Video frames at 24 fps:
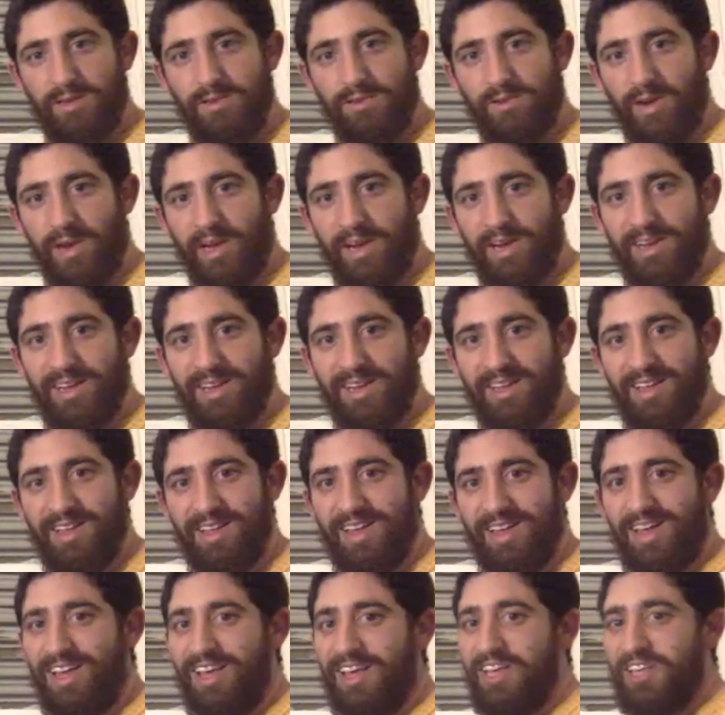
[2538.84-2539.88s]
Right.
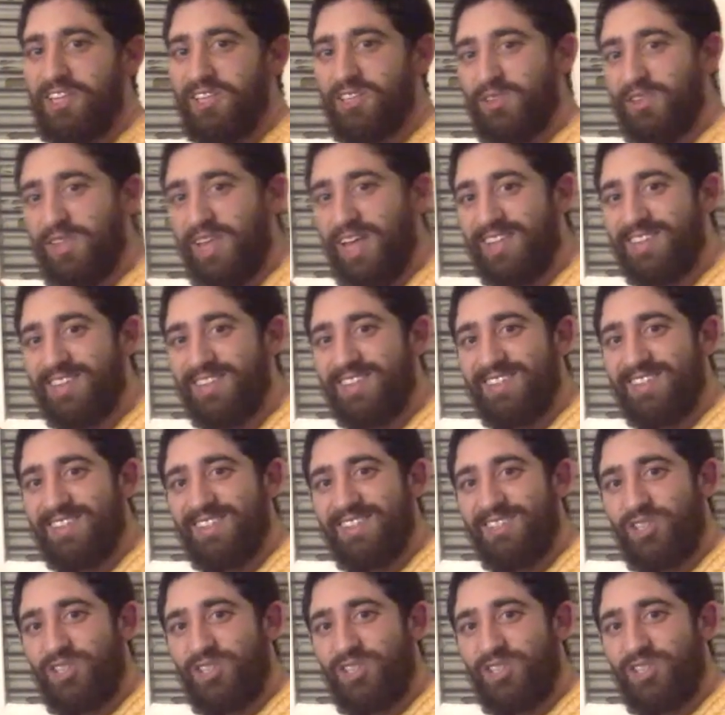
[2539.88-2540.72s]
So that's